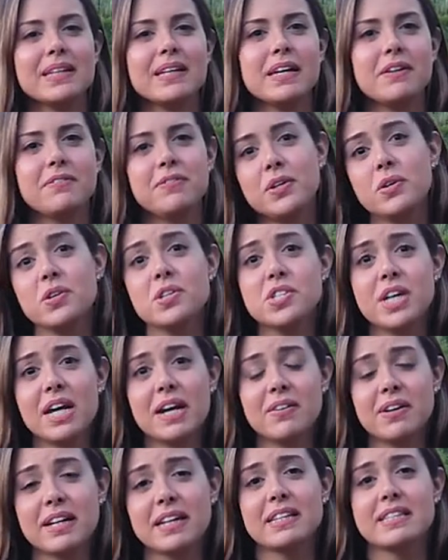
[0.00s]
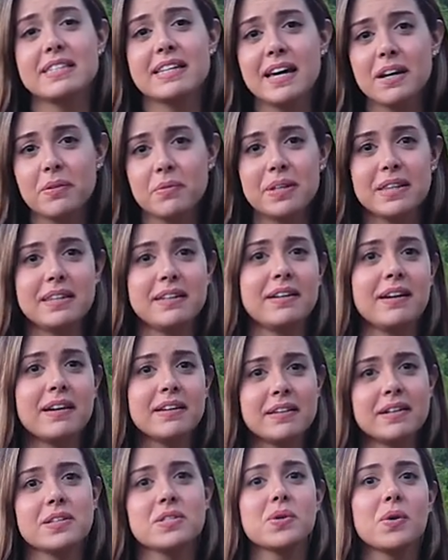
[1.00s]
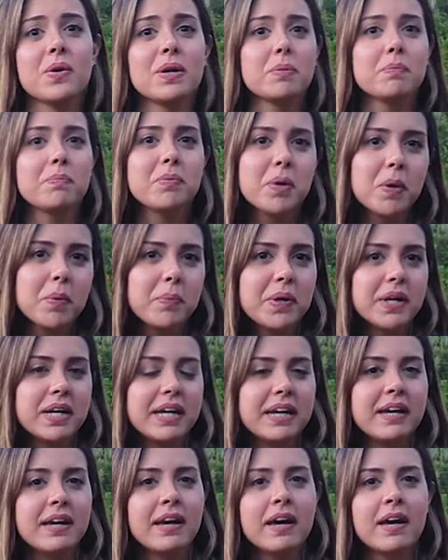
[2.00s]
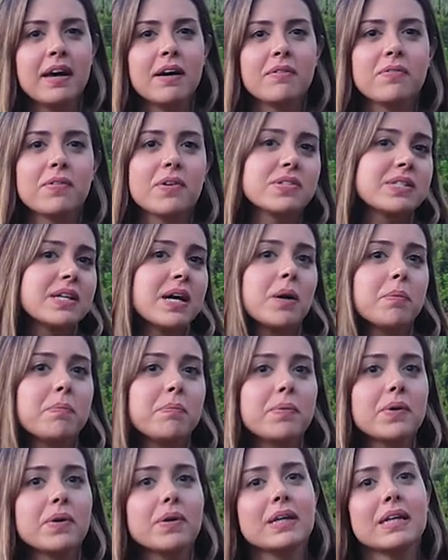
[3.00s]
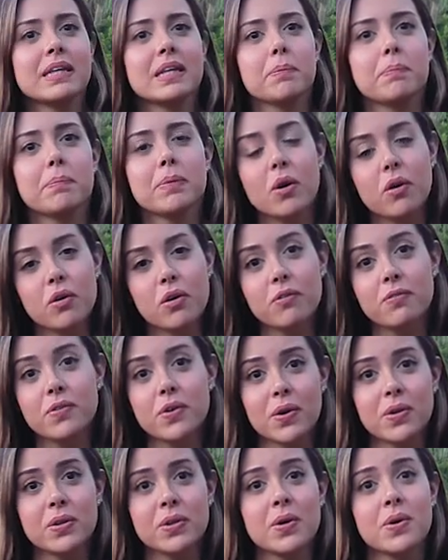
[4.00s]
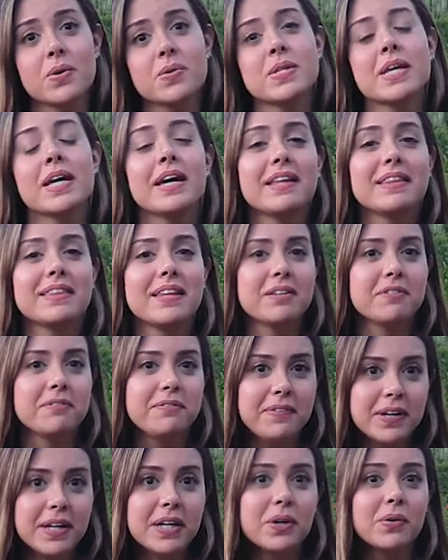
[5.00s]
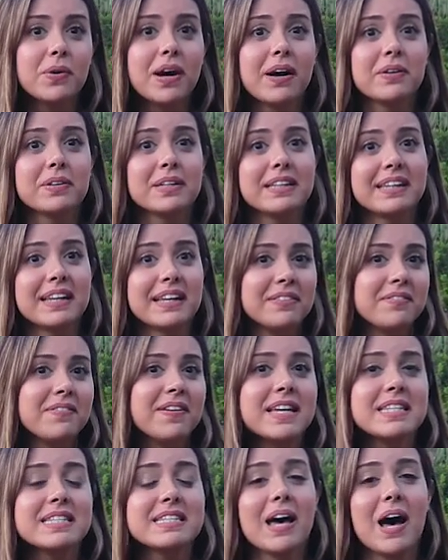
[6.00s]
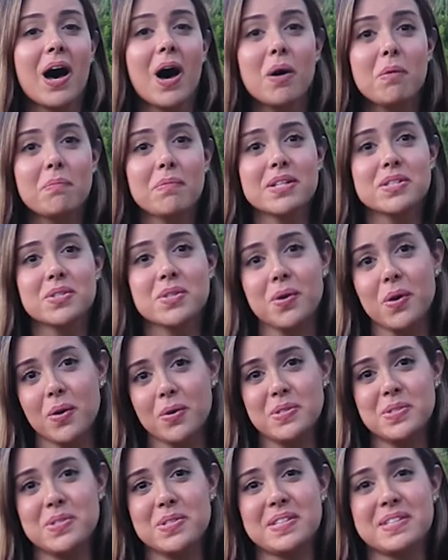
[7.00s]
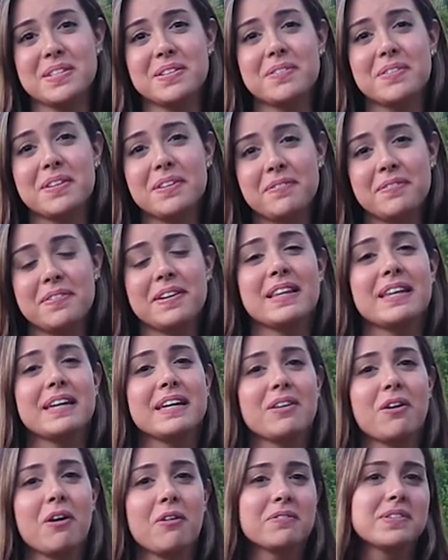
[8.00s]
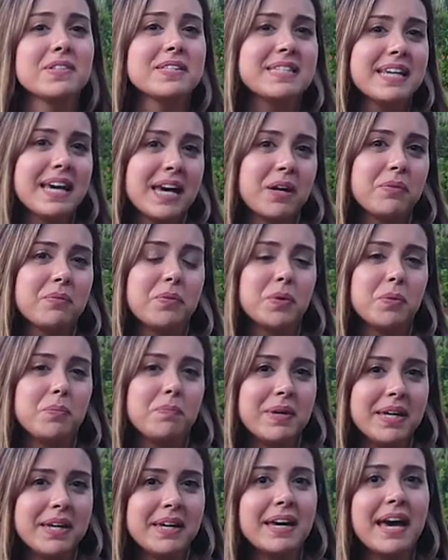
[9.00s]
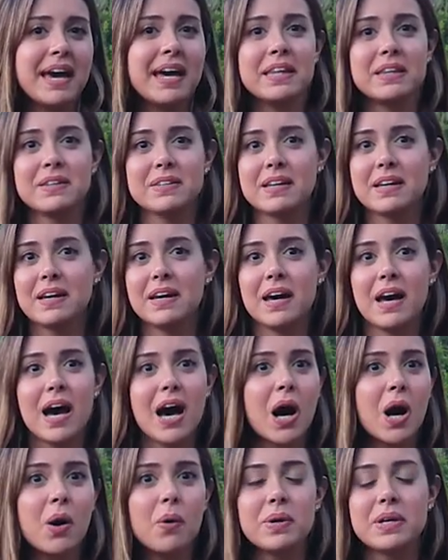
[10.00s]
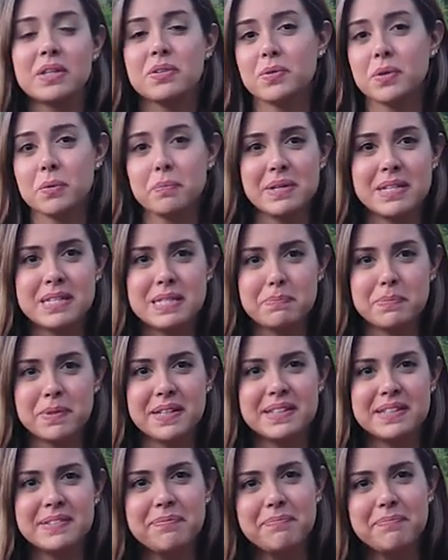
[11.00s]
If you're sharing a tank with the others on a property, for example, in a block of condos, then figure out in advance how much cost the refilling of the tank would be and how it will be split.